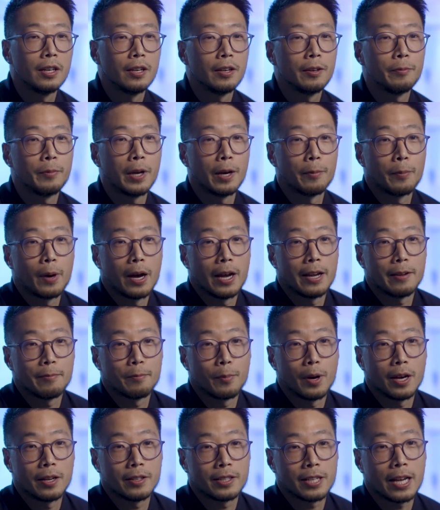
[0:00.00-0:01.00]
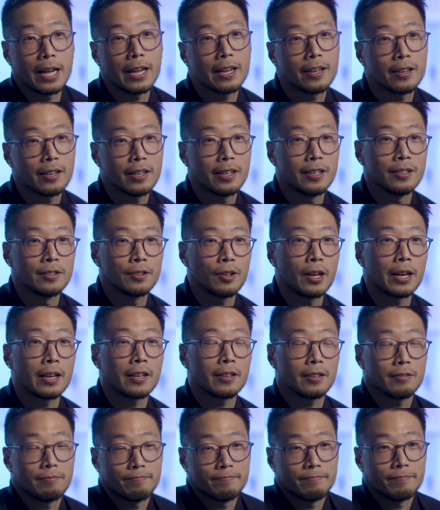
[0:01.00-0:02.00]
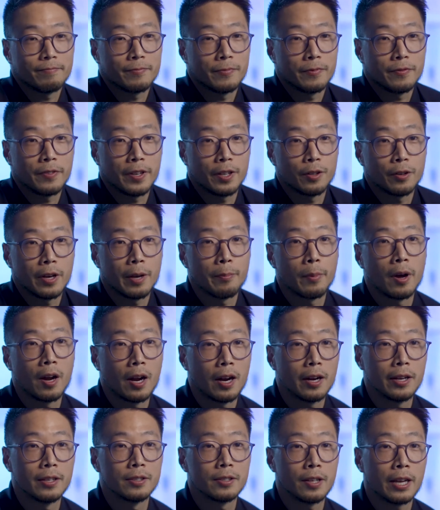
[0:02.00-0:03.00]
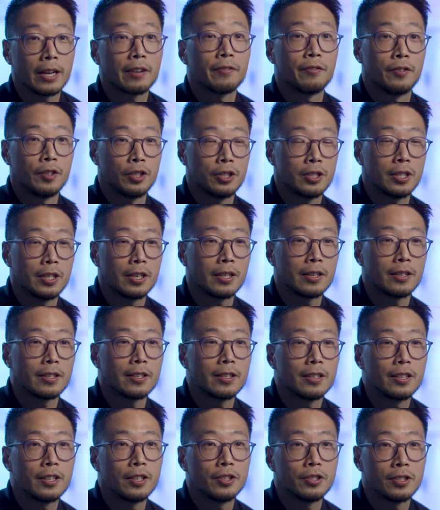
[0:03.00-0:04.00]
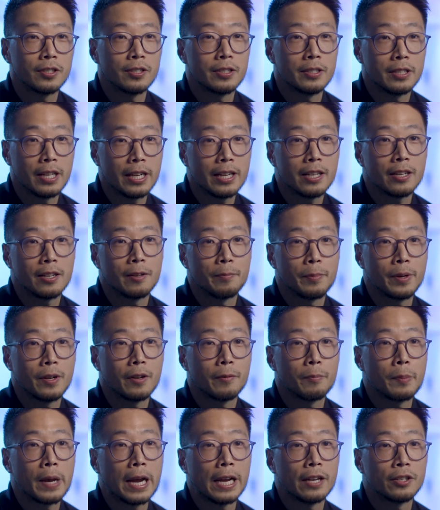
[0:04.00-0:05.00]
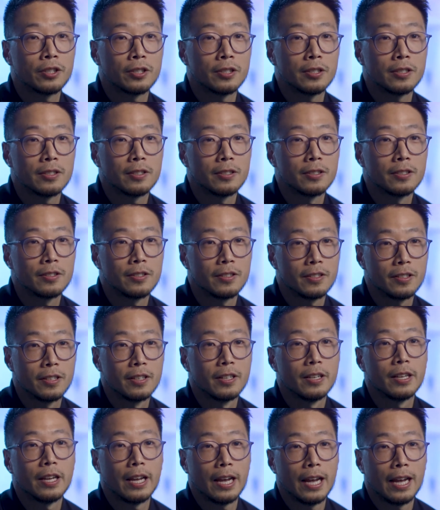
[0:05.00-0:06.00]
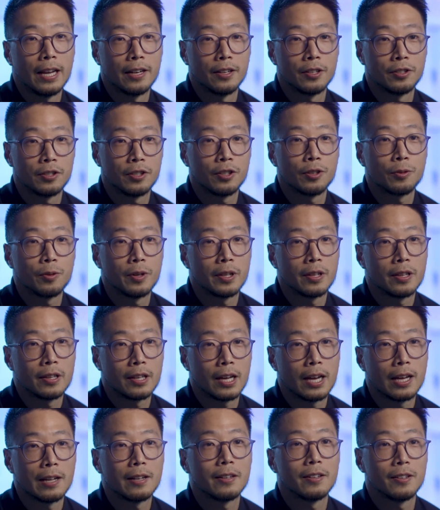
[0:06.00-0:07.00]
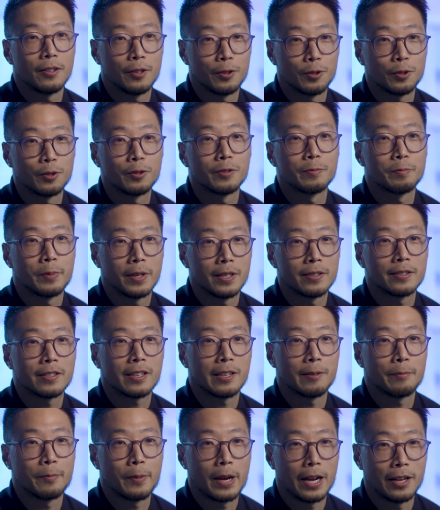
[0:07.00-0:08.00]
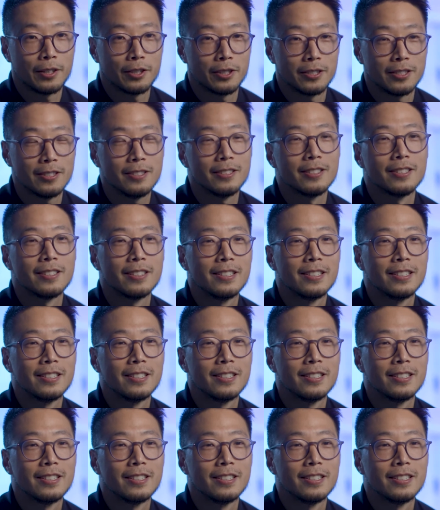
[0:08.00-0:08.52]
Now, my take is like fetal MR is like fishing. You just need a bit of patience and to deal with that little pesky patient.